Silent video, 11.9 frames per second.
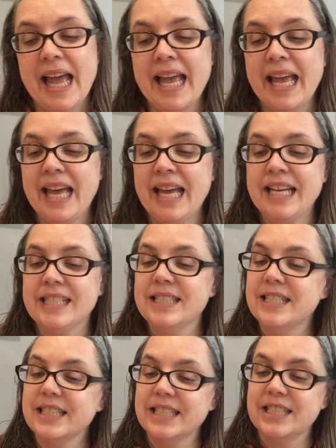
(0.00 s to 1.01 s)

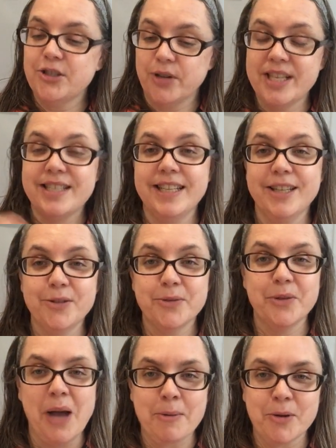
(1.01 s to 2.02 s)
And Tracy,
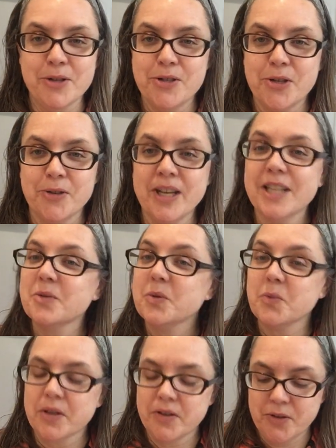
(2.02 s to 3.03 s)
who I'm going to show you next,
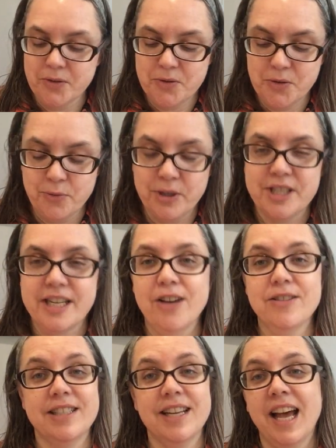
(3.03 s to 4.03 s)
was one of those who reached
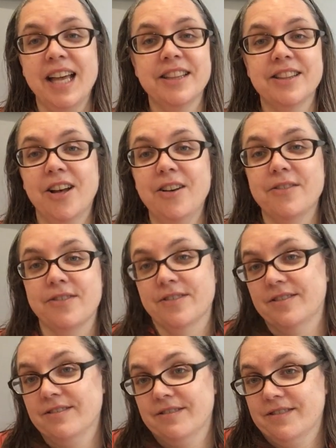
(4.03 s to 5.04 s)
out and said, I'd love
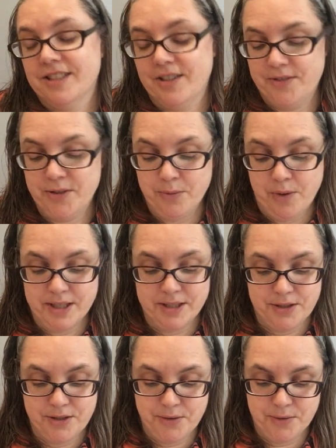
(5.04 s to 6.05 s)
if you
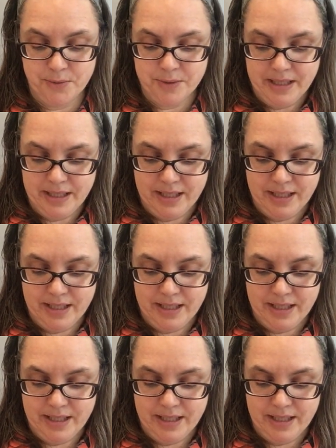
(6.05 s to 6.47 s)
wanted to